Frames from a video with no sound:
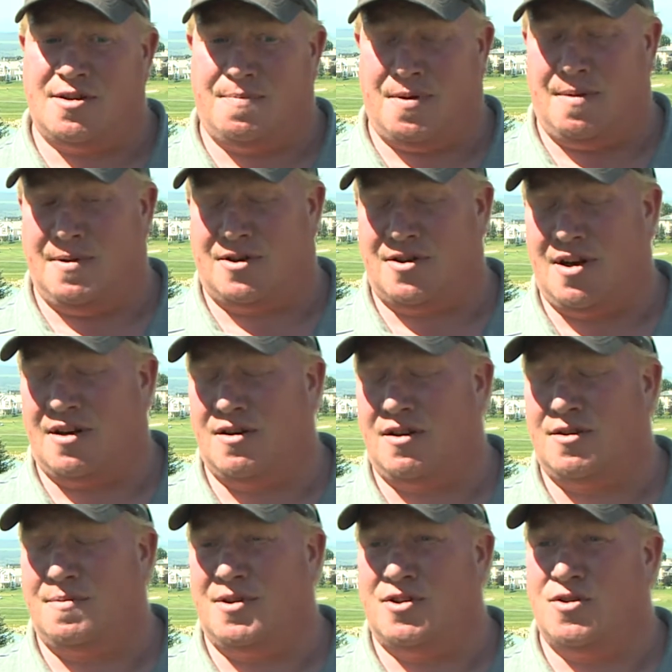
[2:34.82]
as a public track
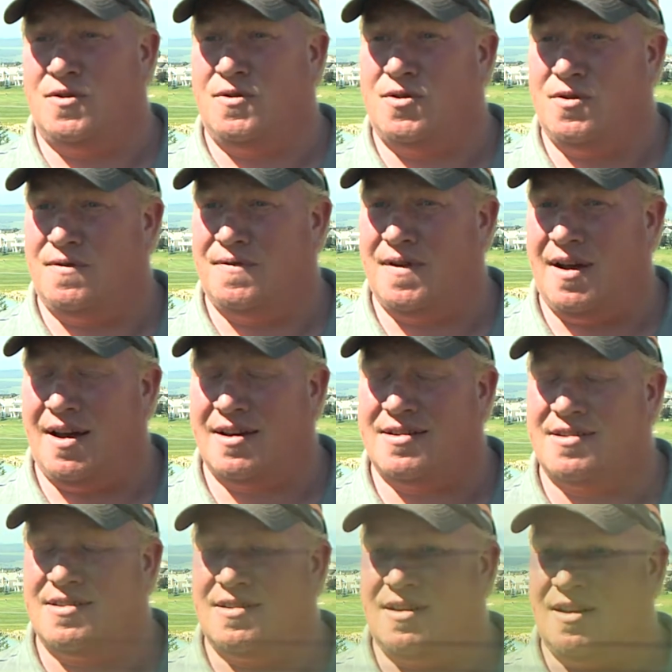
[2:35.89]
not to be too, too fast.